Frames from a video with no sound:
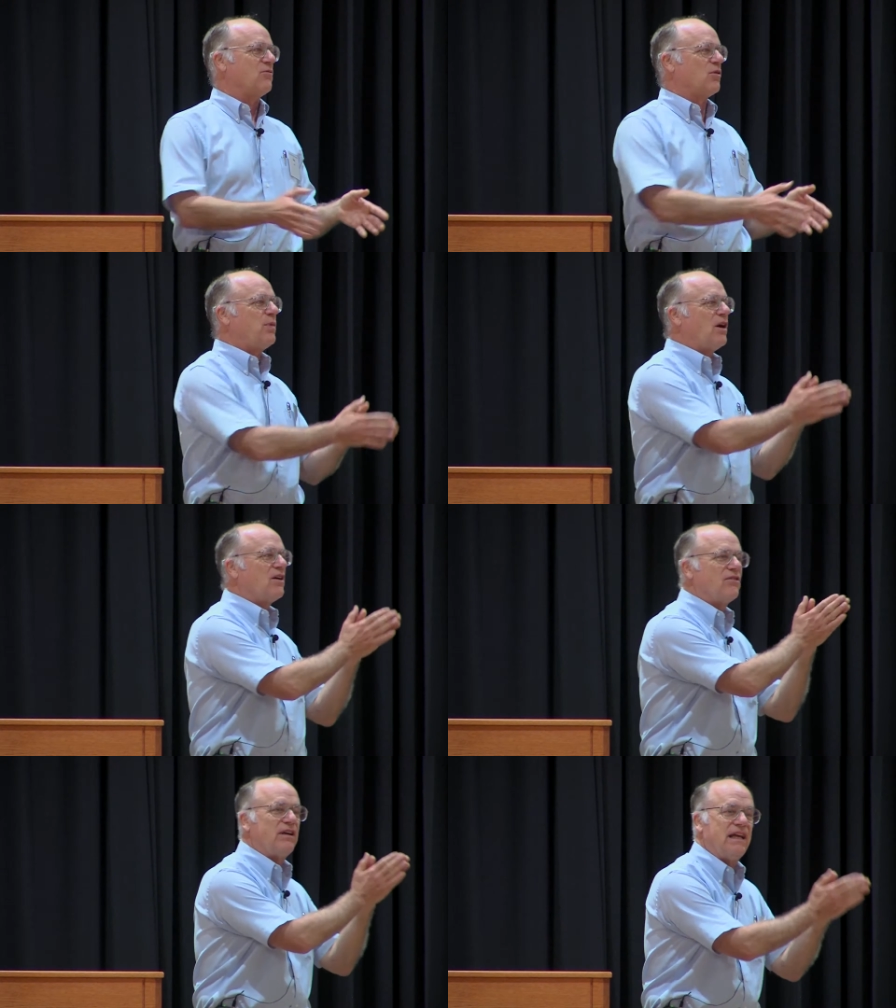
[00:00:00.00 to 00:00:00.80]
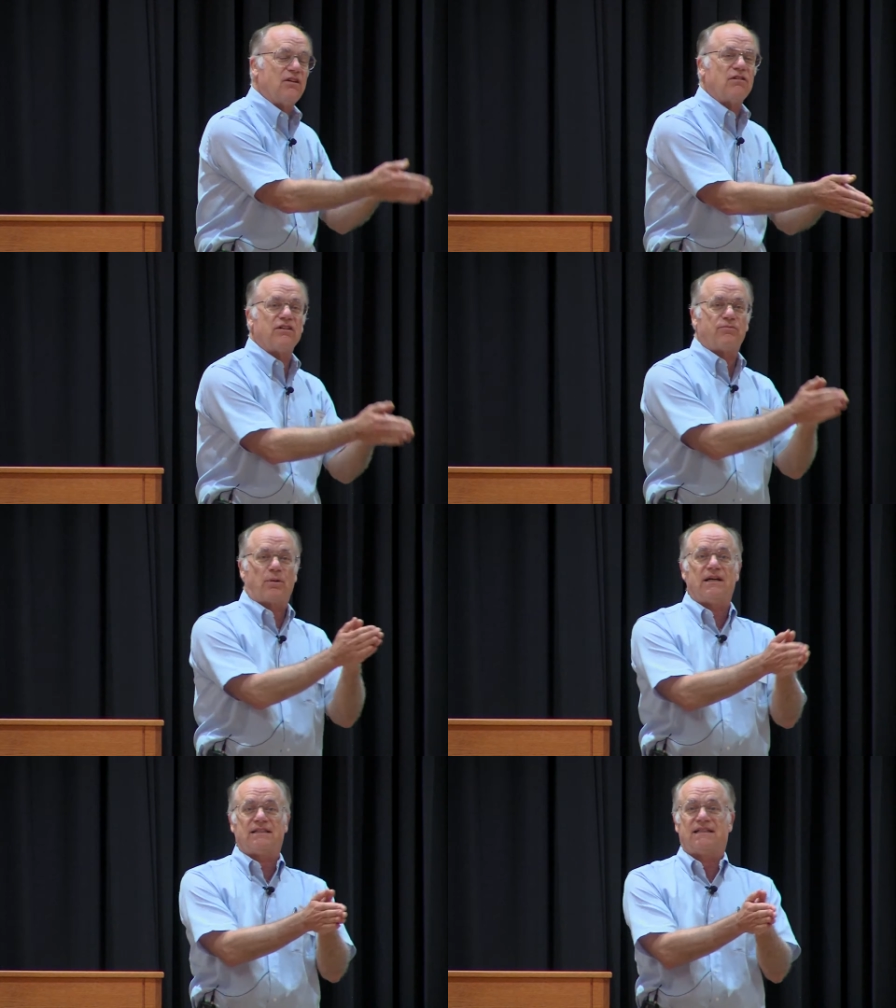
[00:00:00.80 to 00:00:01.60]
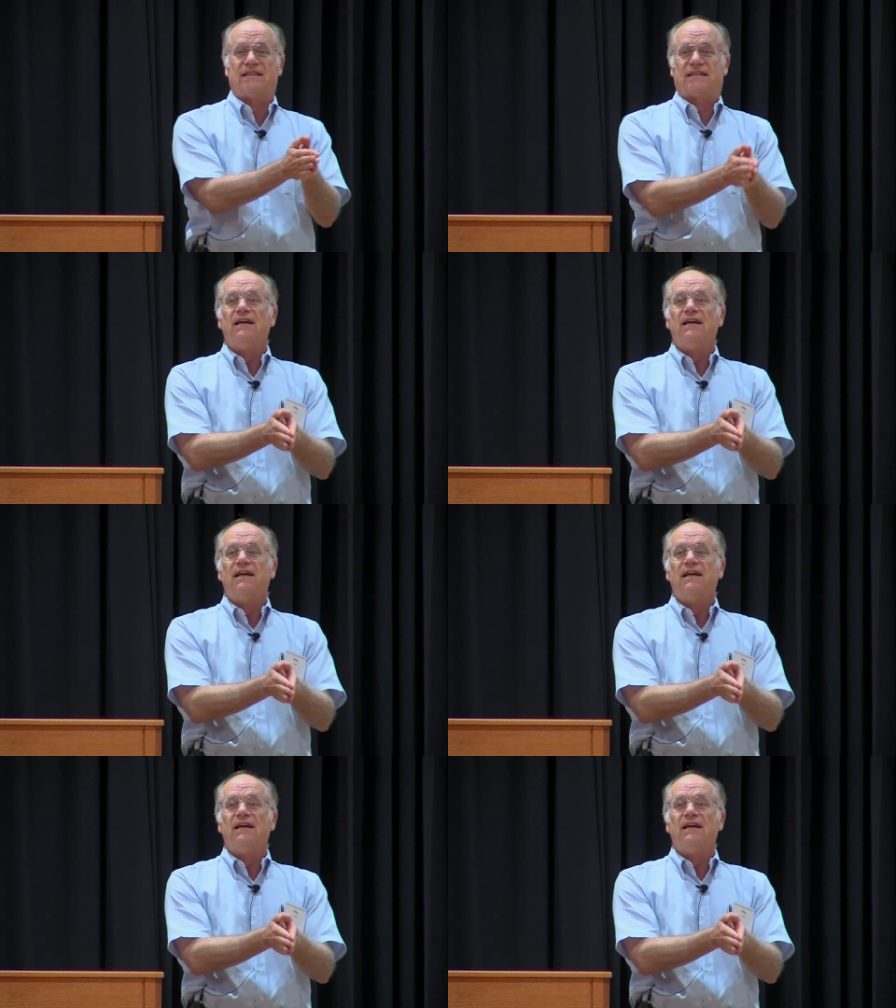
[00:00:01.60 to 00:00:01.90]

We're part of an iterative process.